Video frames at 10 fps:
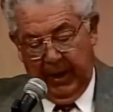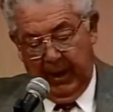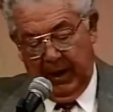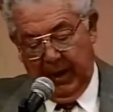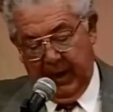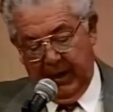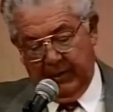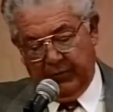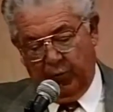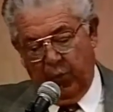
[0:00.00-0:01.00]
And
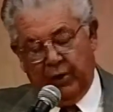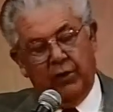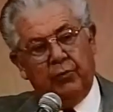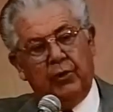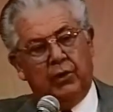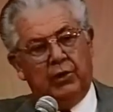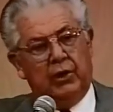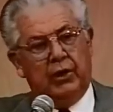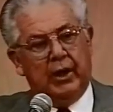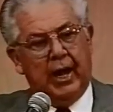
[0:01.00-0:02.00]
it's working real
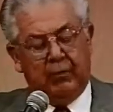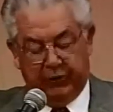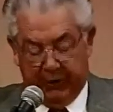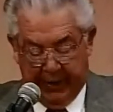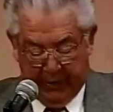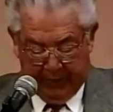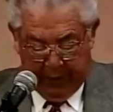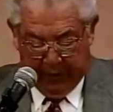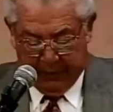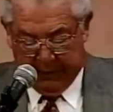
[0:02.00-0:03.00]
good. Our stated
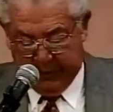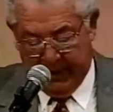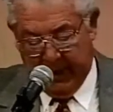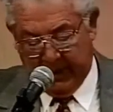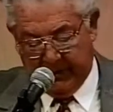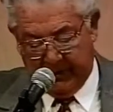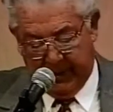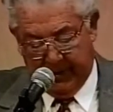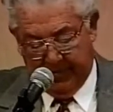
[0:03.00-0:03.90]
purpose at the outset